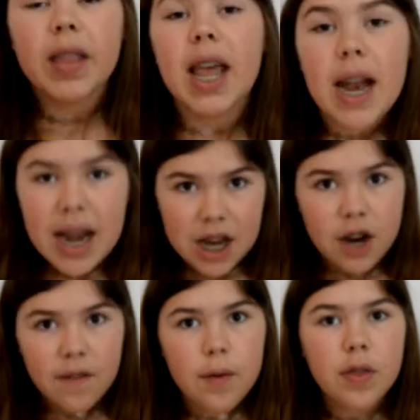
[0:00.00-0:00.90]
In an
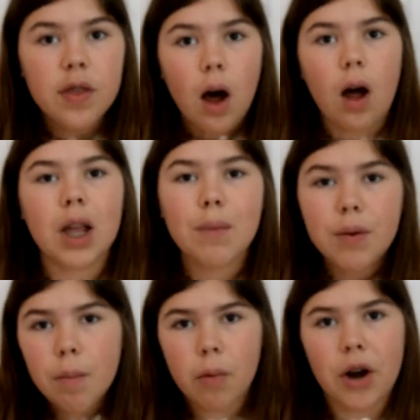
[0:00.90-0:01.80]
interview with The
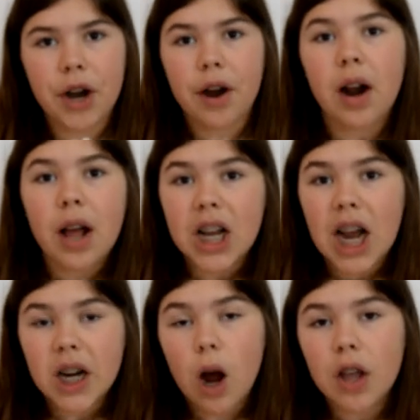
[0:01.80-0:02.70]
Hollywood Reporter,
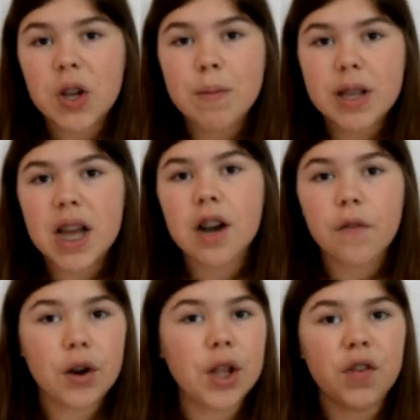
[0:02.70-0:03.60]
costume designer
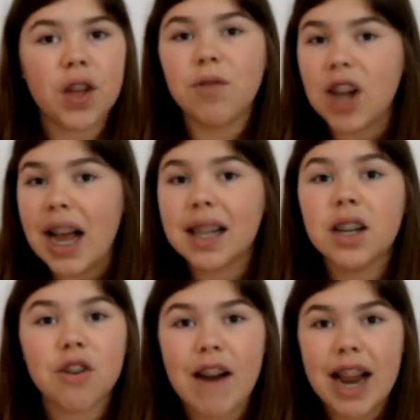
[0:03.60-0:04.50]
for this film,
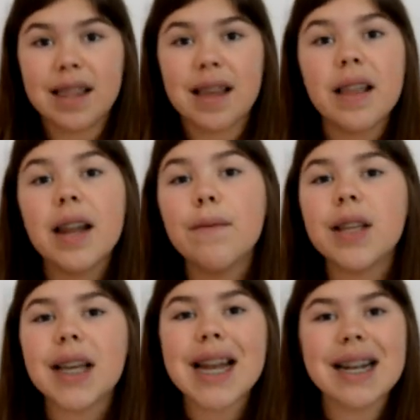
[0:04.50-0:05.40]
Jacqueline Durand, said that it was
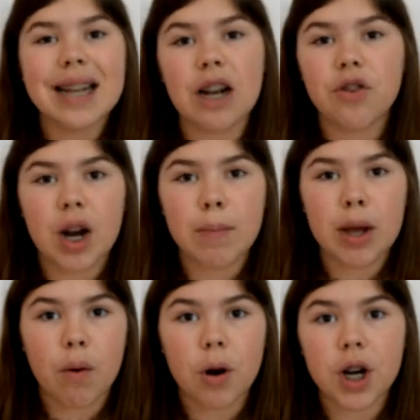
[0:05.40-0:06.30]
a conundrum
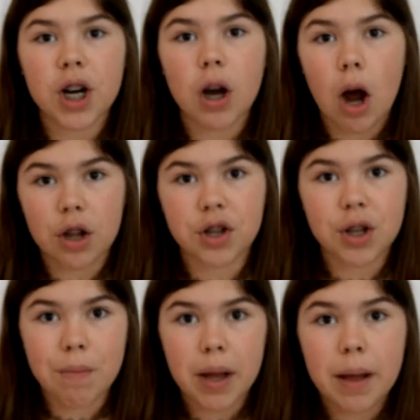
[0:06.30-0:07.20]
in order to
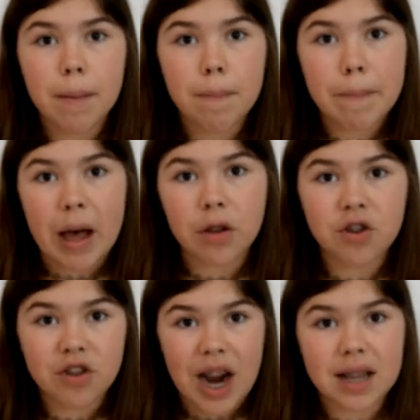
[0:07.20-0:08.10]
costume Belle's
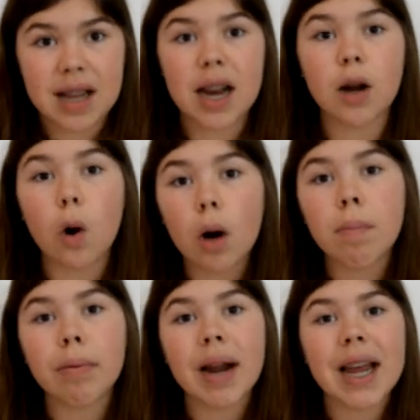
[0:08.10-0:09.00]
dress and
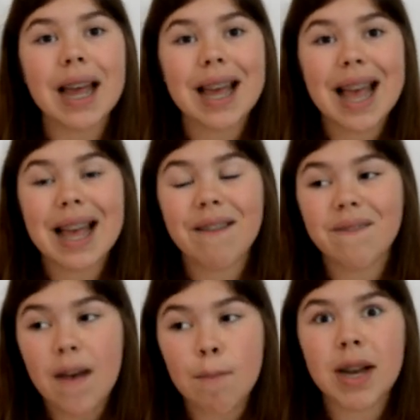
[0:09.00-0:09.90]
incorporate
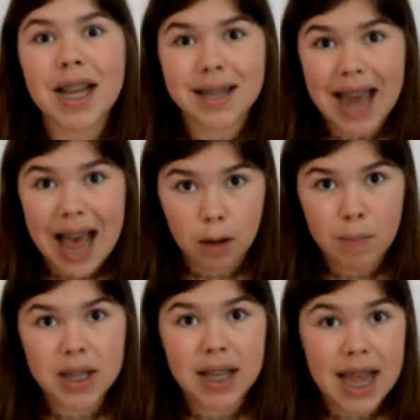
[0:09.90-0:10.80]
feminist
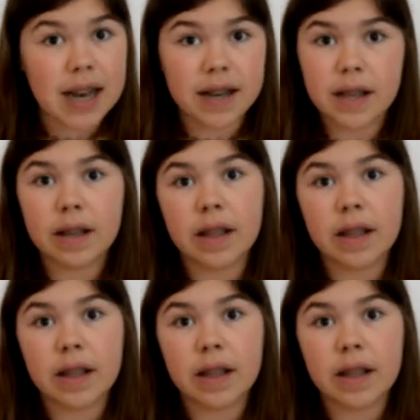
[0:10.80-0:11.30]
elements into